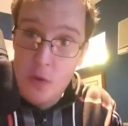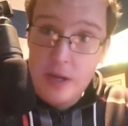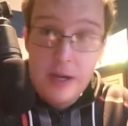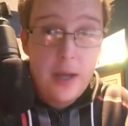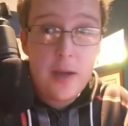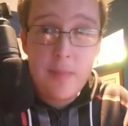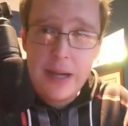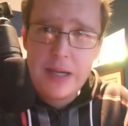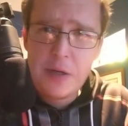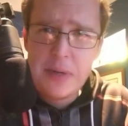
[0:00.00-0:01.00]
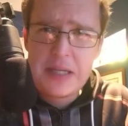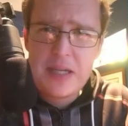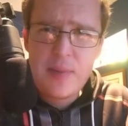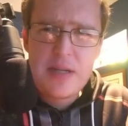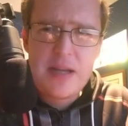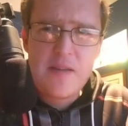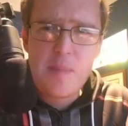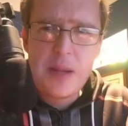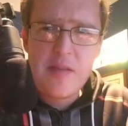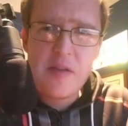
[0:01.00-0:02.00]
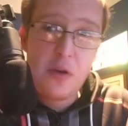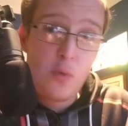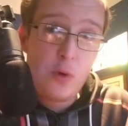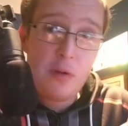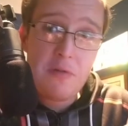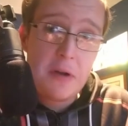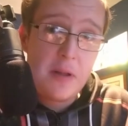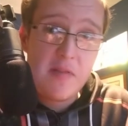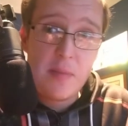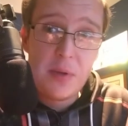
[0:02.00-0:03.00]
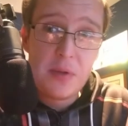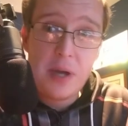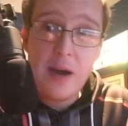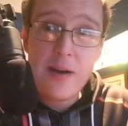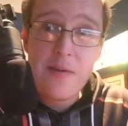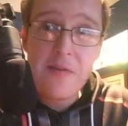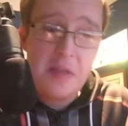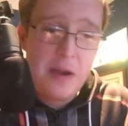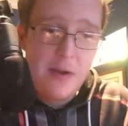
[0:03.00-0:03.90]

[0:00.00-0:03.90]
So then, My Hero Academia takes place in a world fairly similar to ours.